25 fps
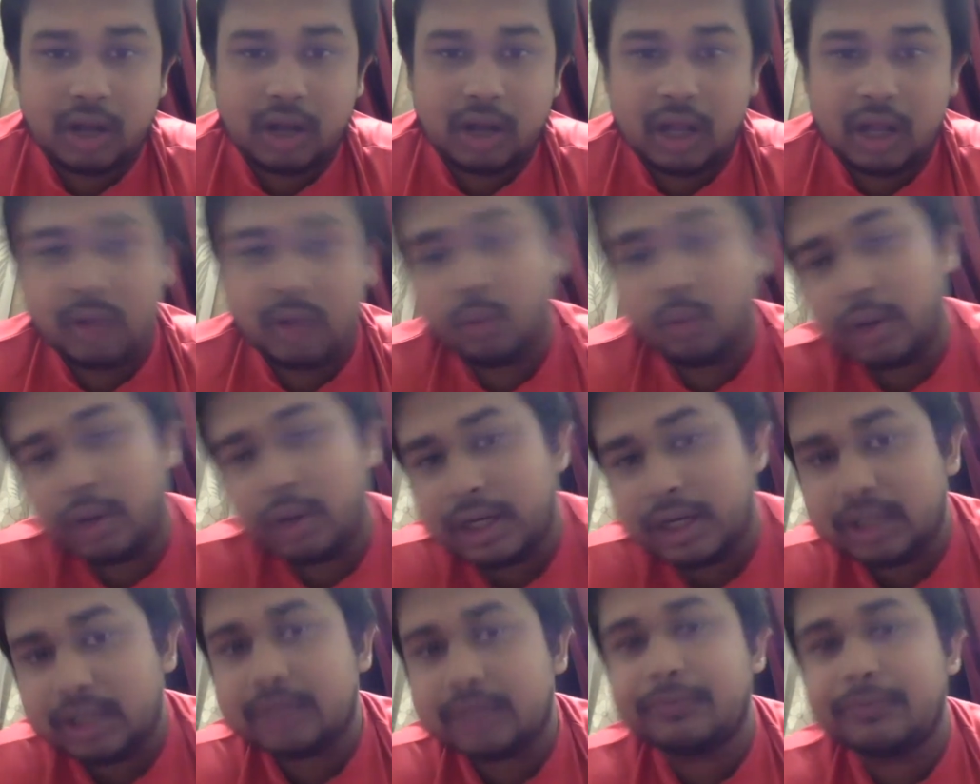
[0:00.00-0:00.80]
I
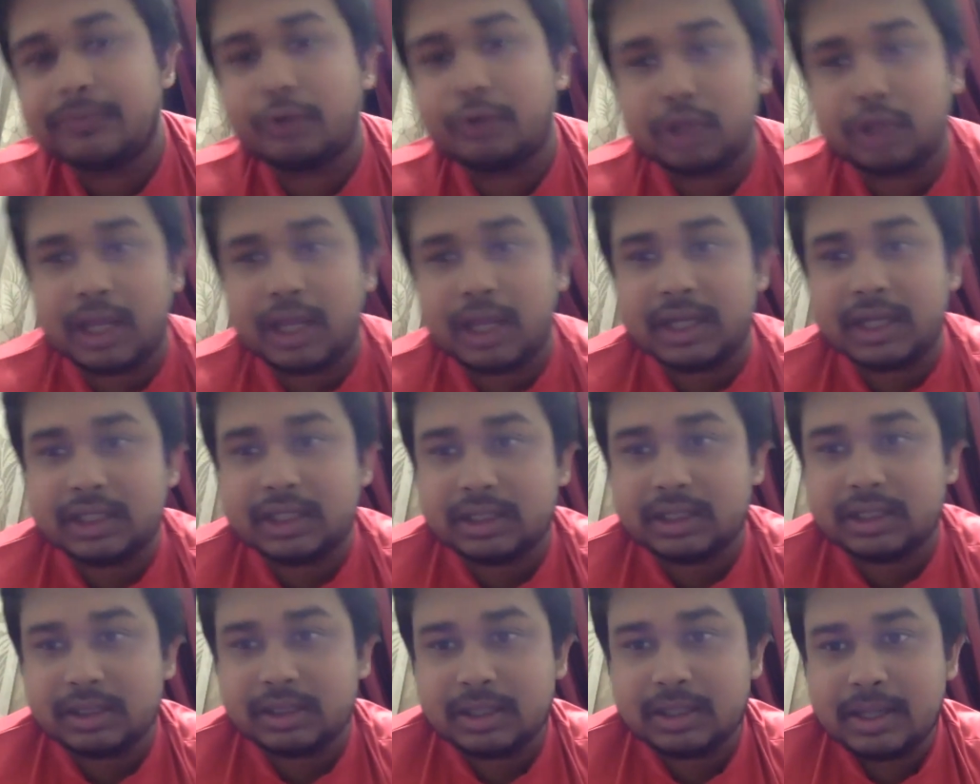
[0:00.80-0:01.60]
went for that,
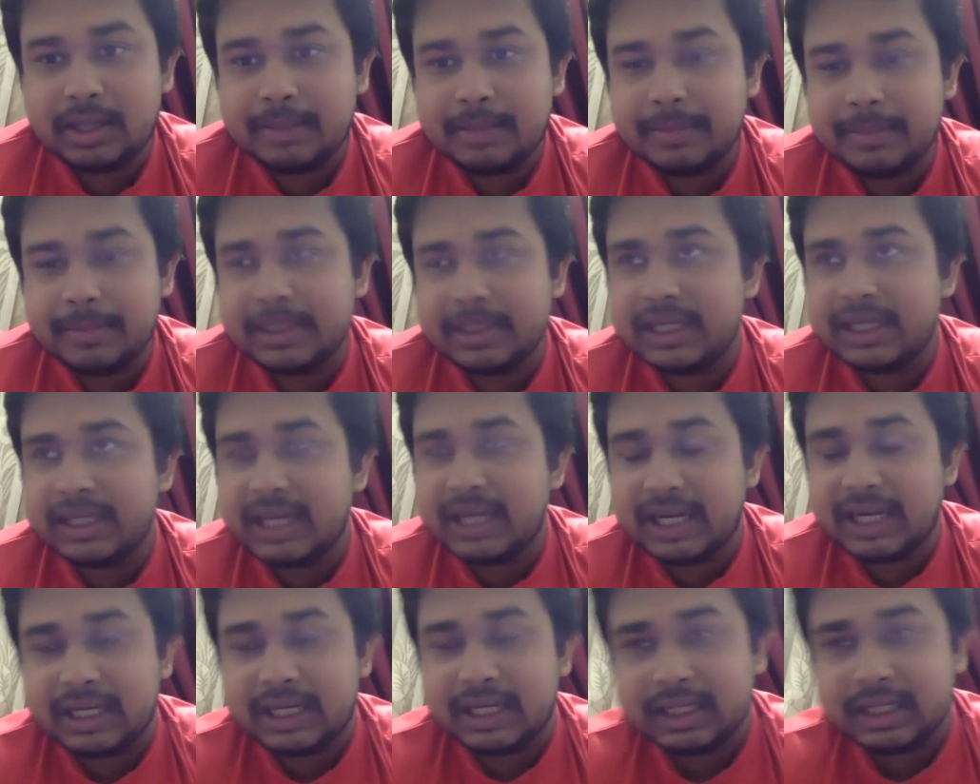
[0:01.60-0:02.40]
but
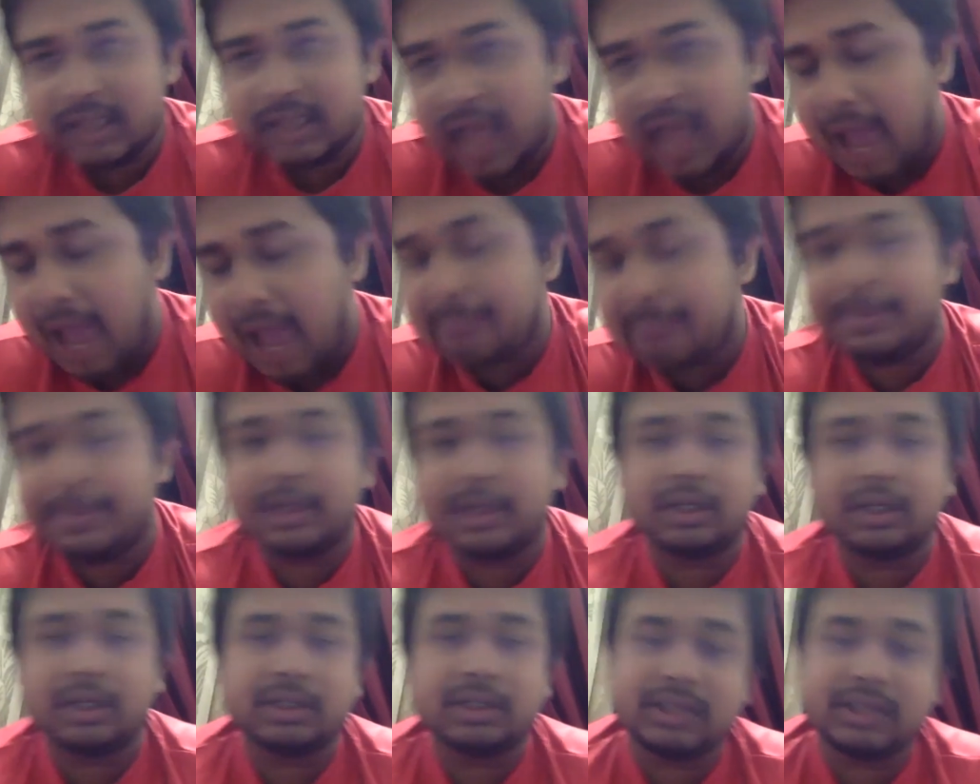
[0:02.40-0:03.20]
didn't
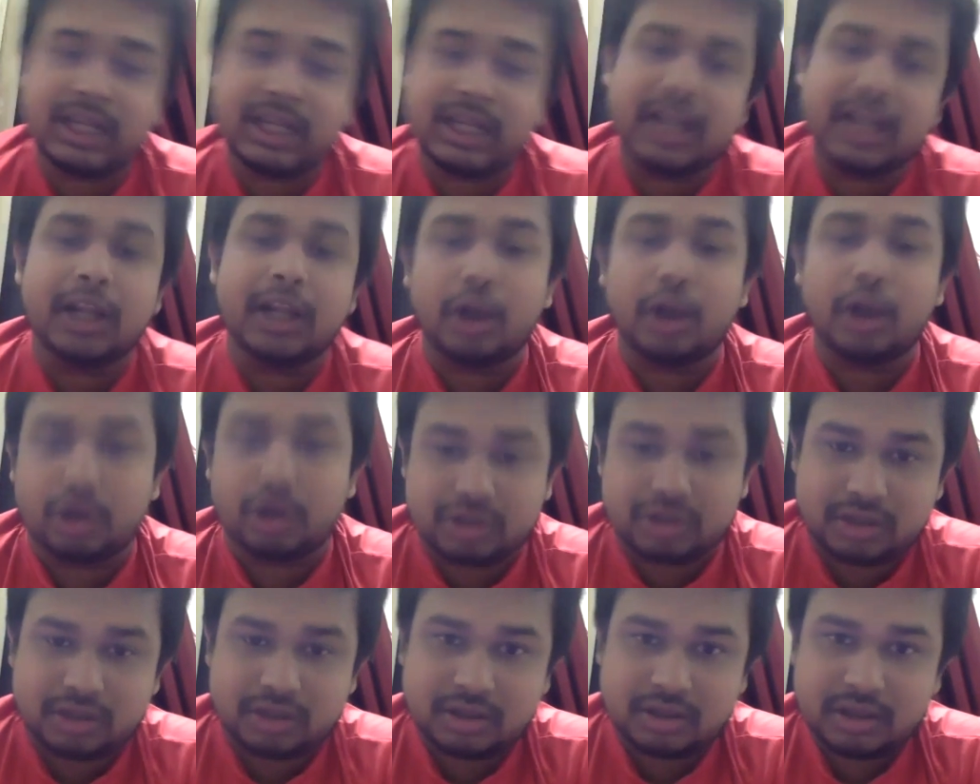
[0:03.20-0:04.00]
happen. Then I
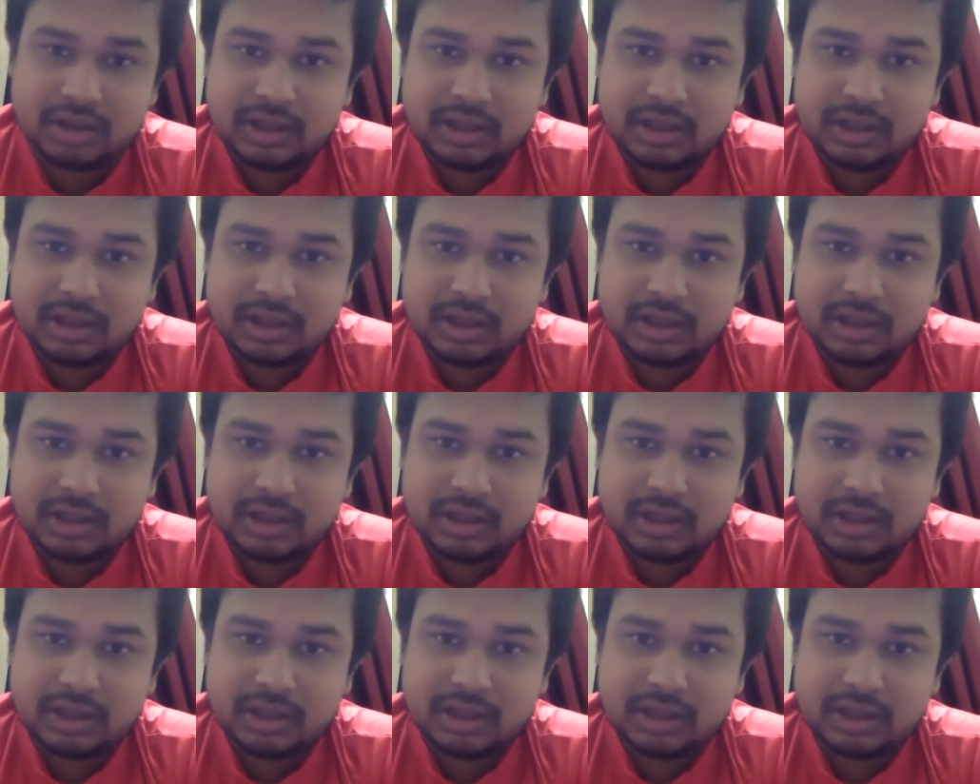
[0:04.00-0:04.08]
lost.